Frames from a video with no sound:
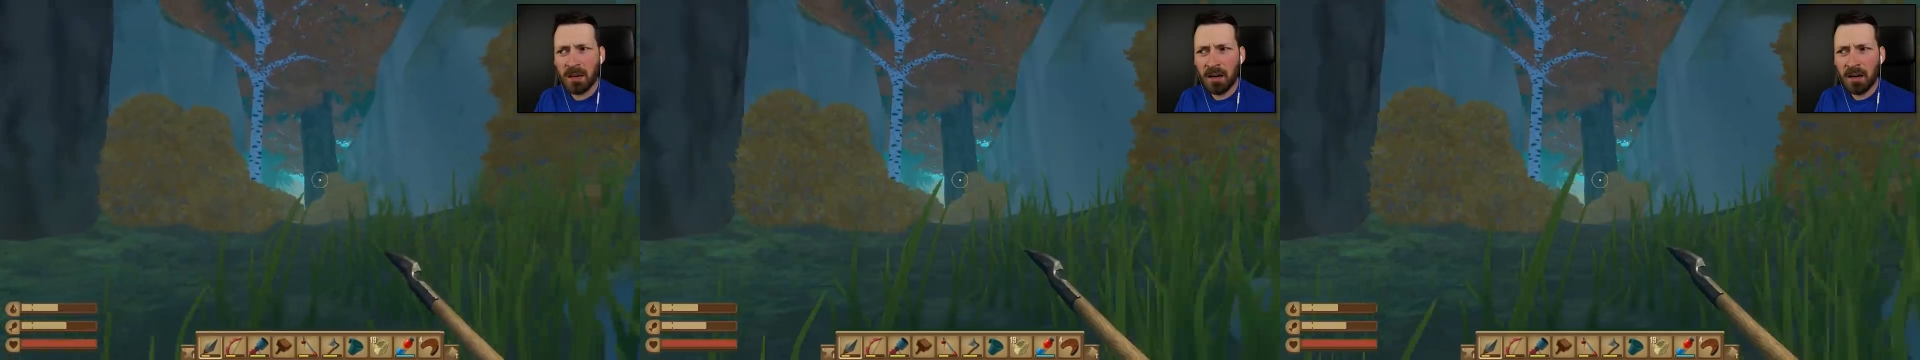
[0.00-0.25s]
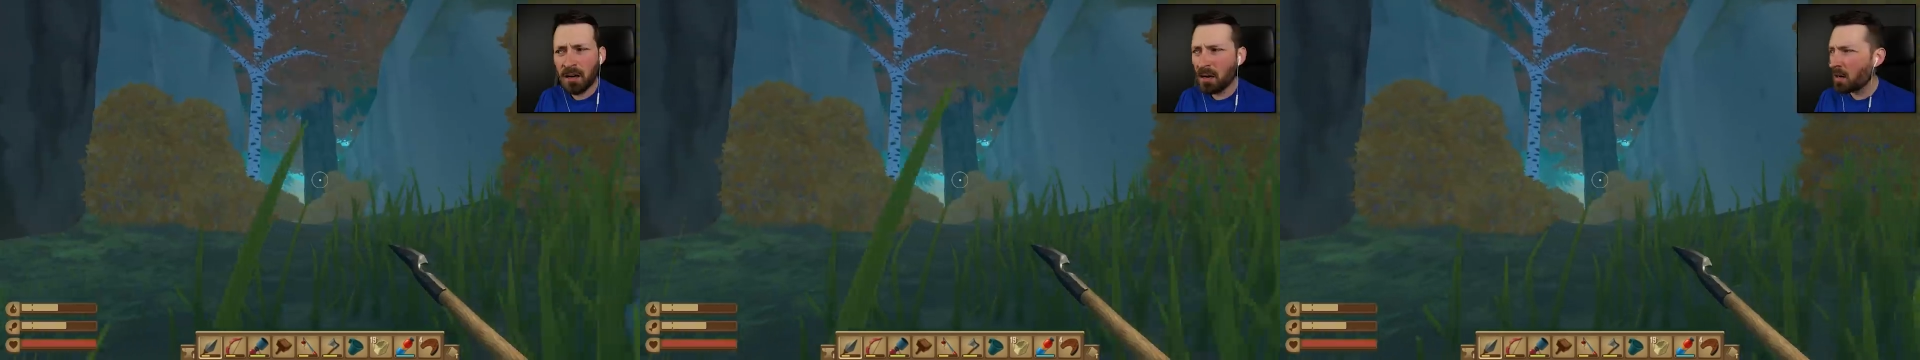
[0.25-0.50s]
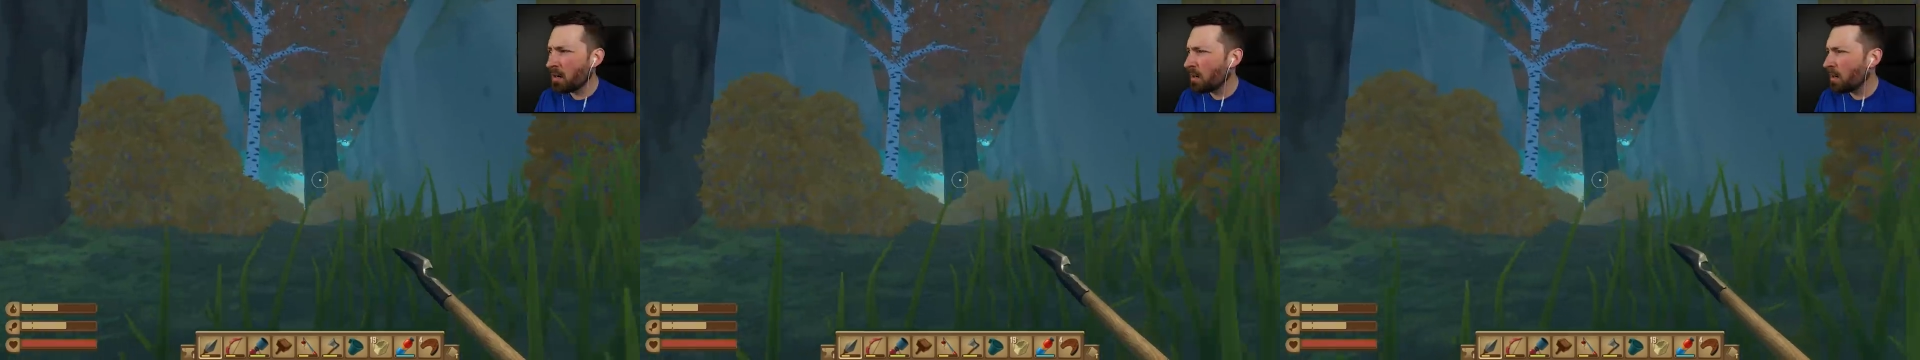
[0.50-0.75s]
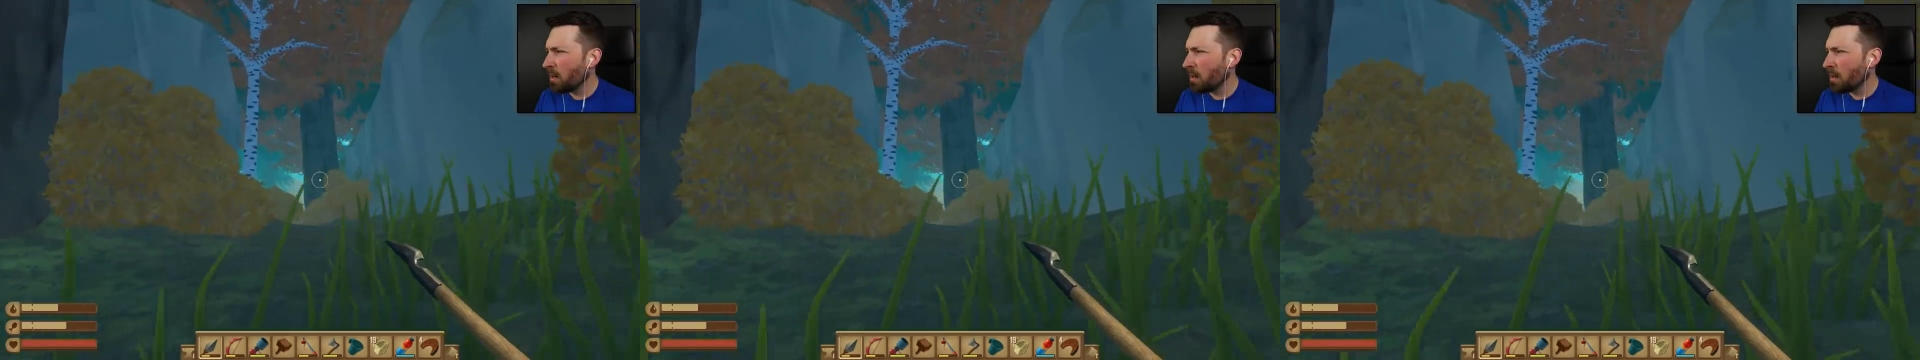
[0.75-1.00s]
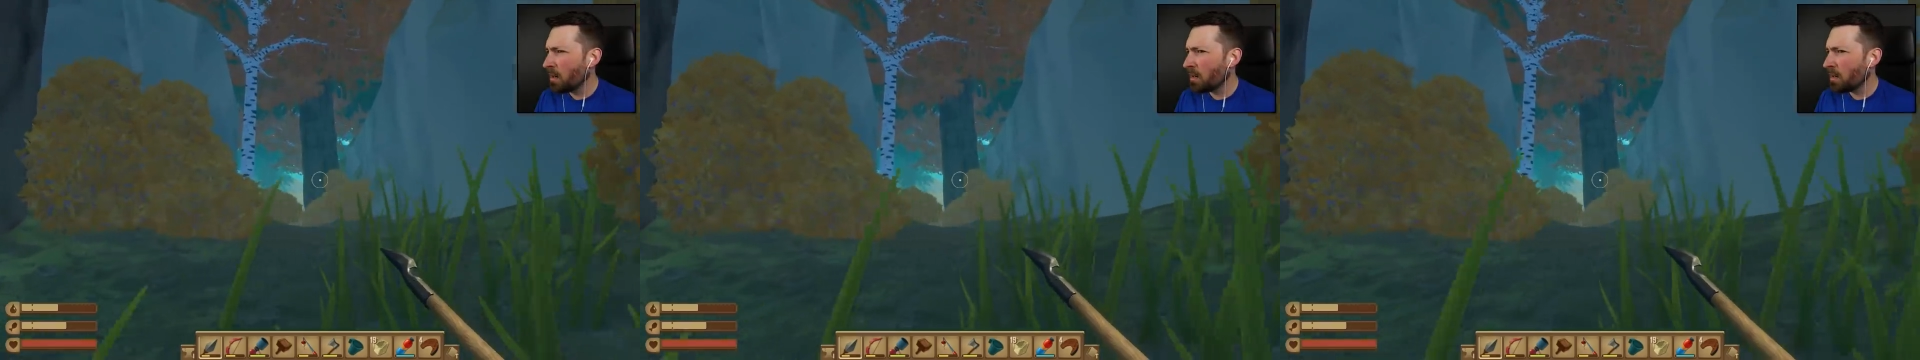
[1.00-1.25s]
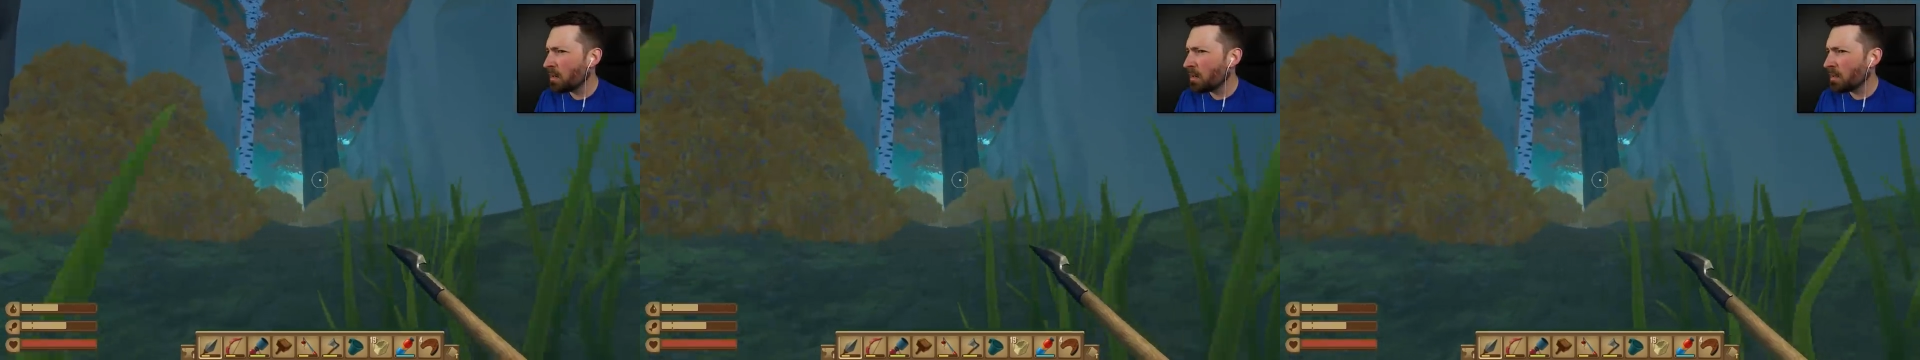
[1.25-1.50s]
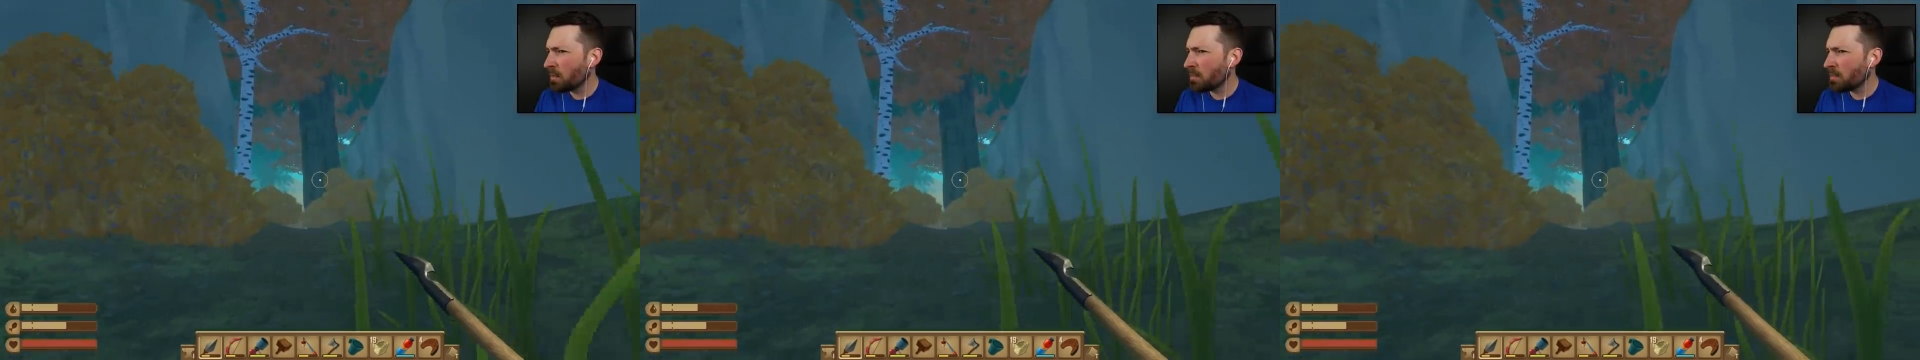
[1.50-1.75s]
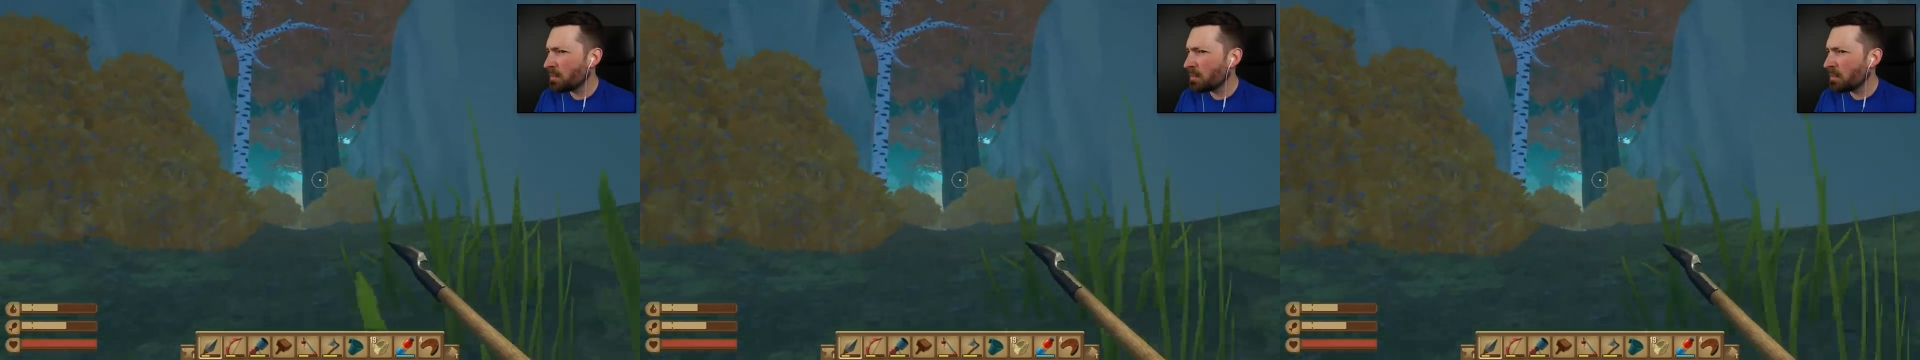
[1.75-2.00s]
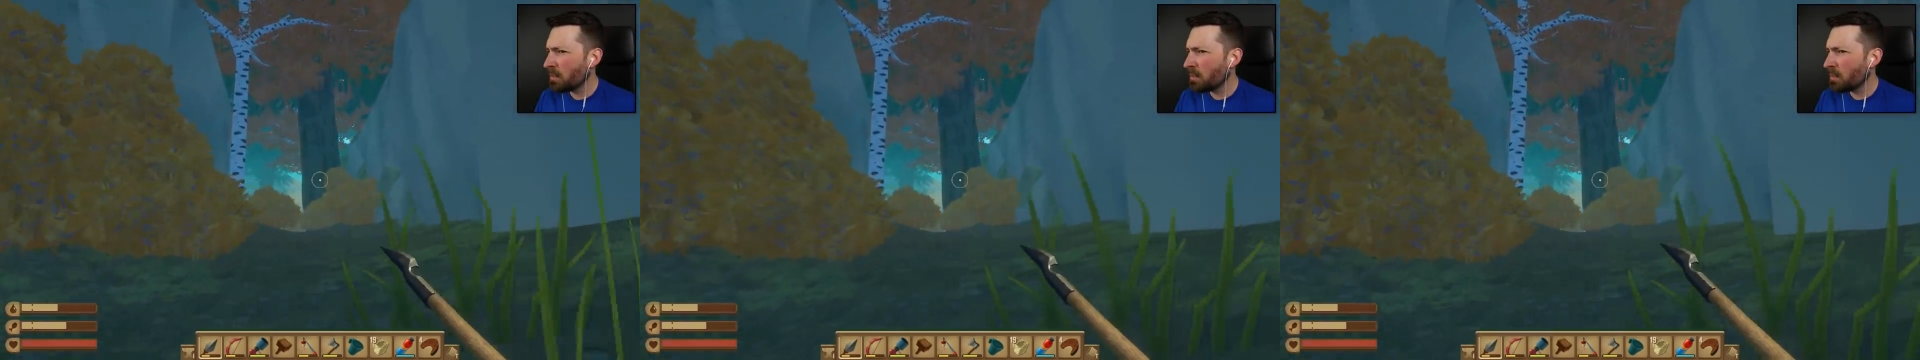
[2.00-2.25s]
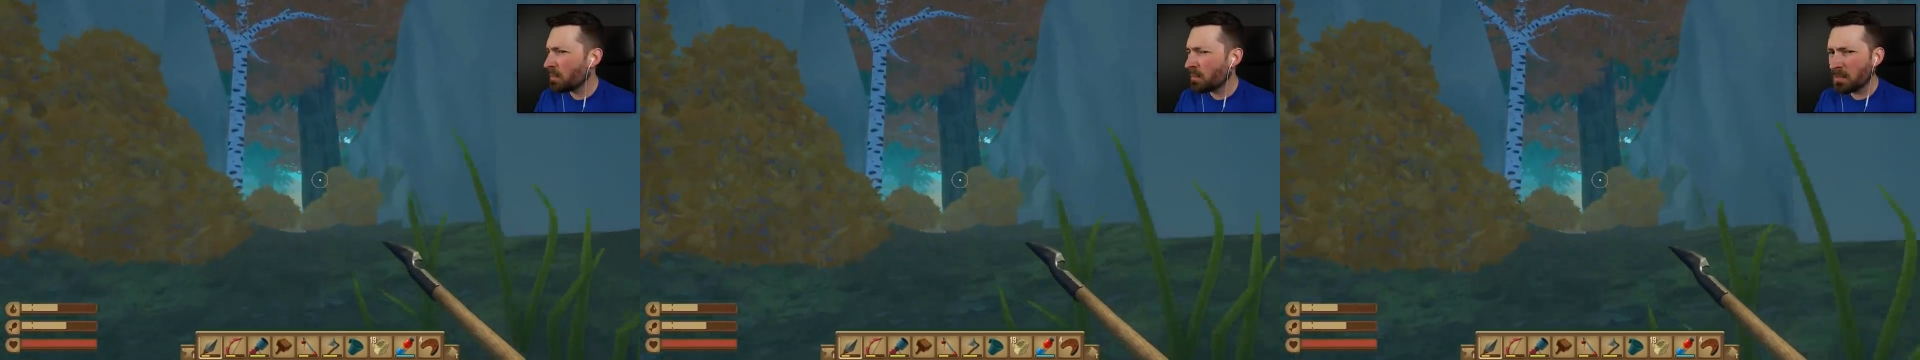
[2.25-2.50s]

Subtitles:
[no speech]